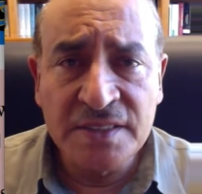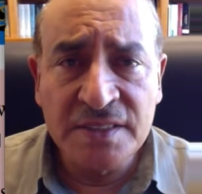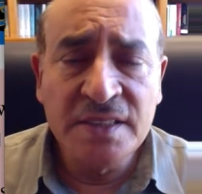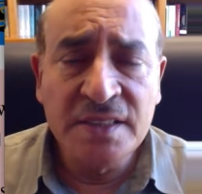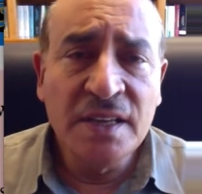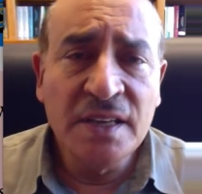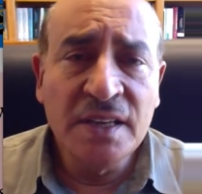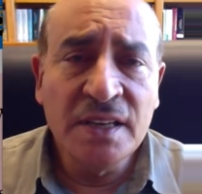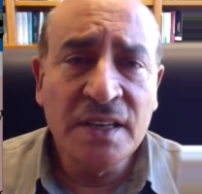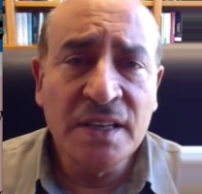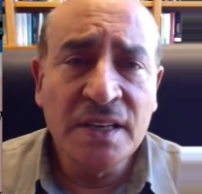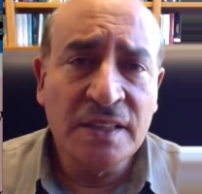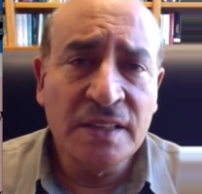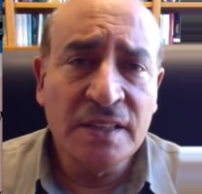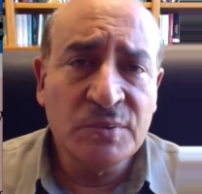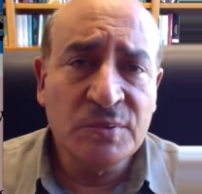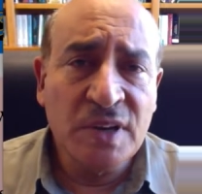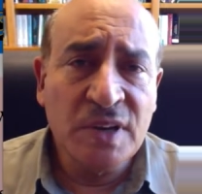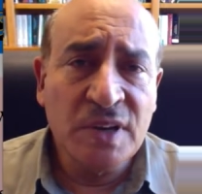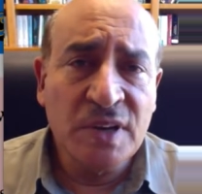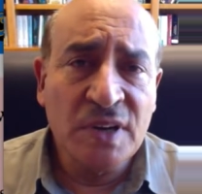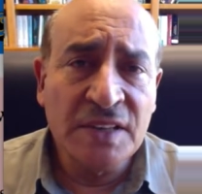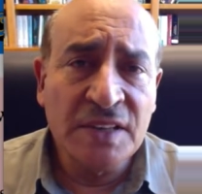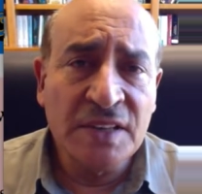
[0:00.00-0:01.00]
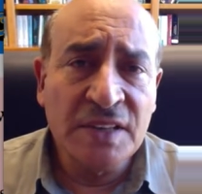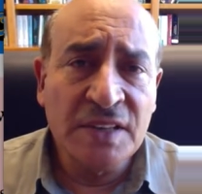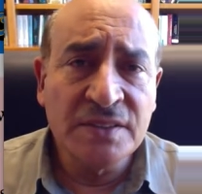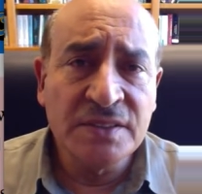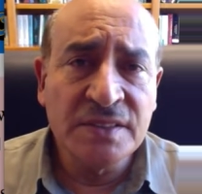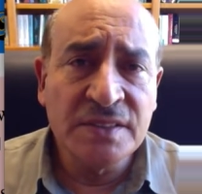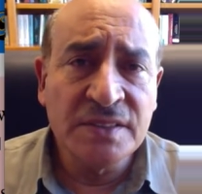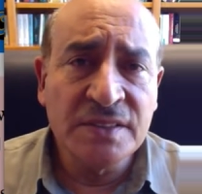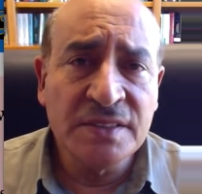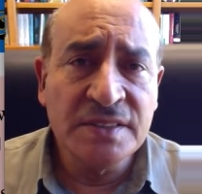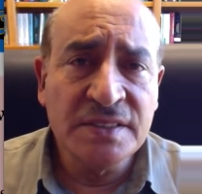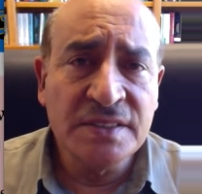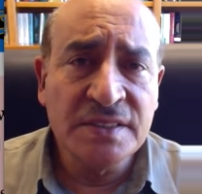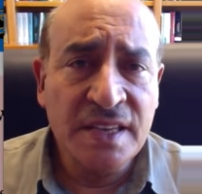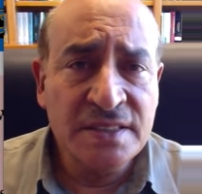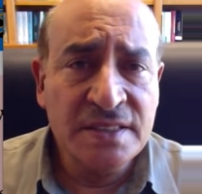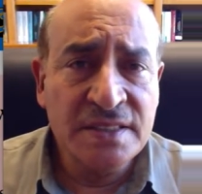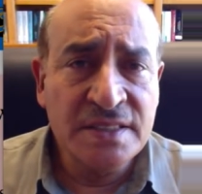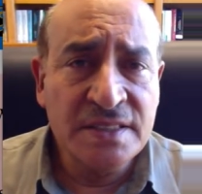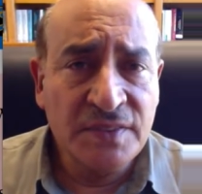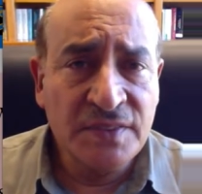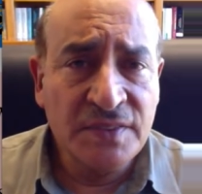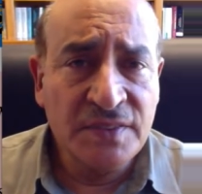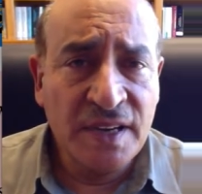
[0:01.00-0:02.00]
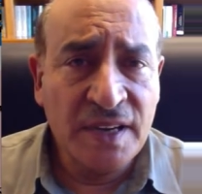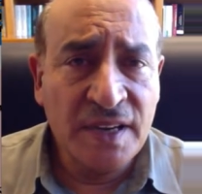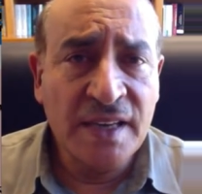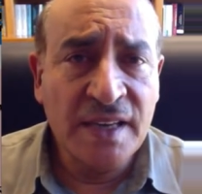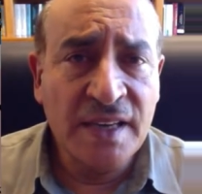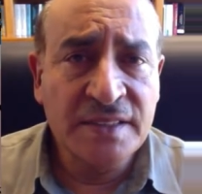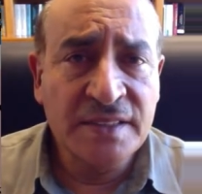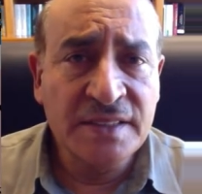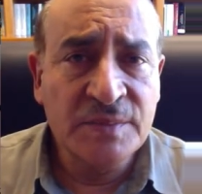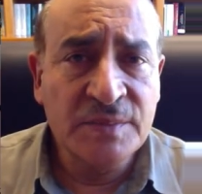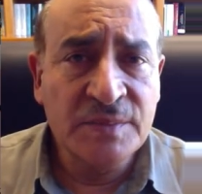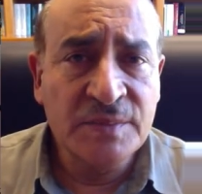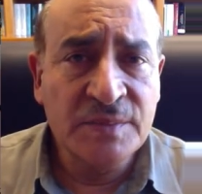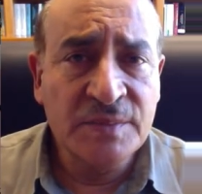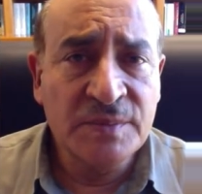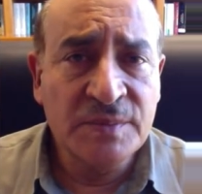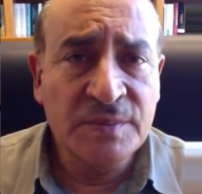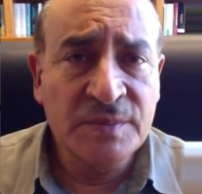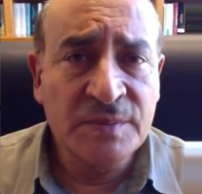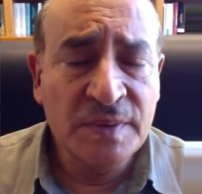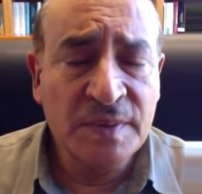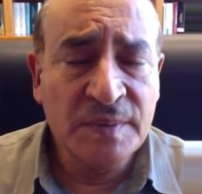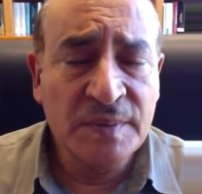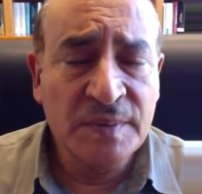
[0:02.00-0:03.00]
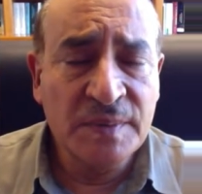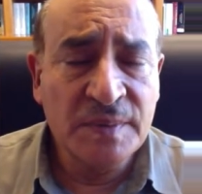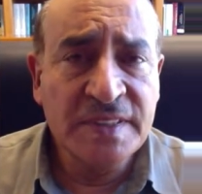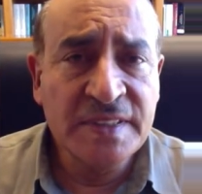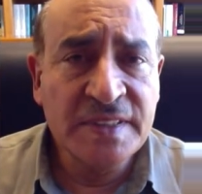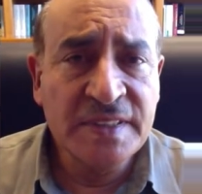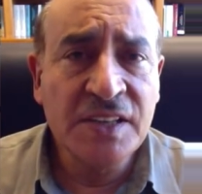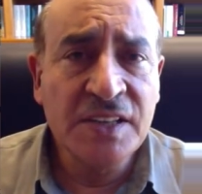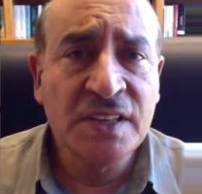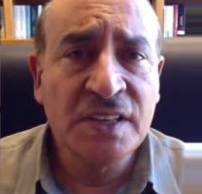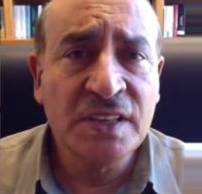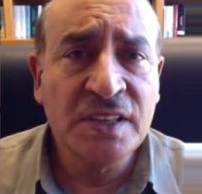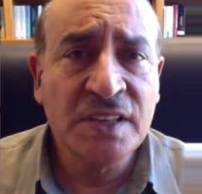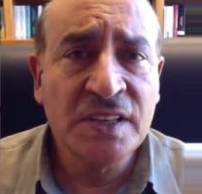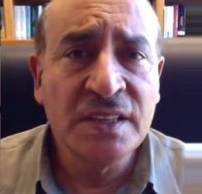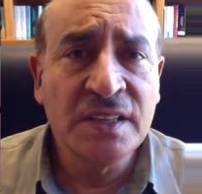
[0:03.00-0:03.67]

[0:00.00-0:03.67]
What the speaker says: and the project contains a finite element implementation